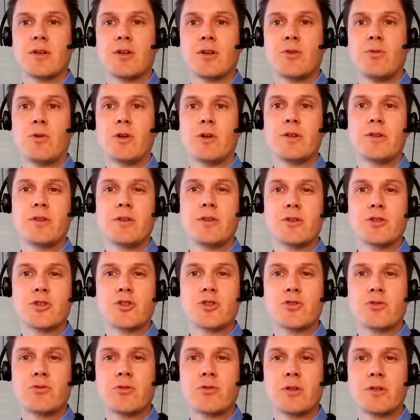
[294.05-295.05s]
quality
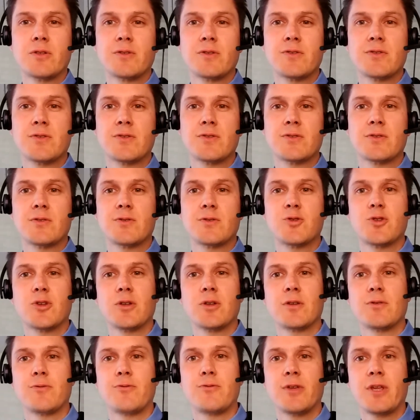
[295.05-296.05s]
assurance,
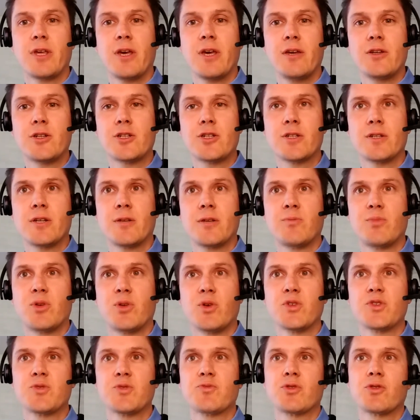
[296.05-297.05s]
certification and
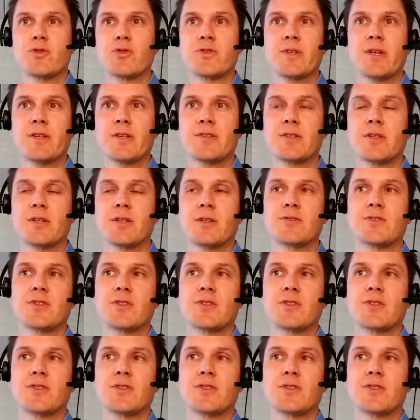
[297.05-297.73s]
post-processing,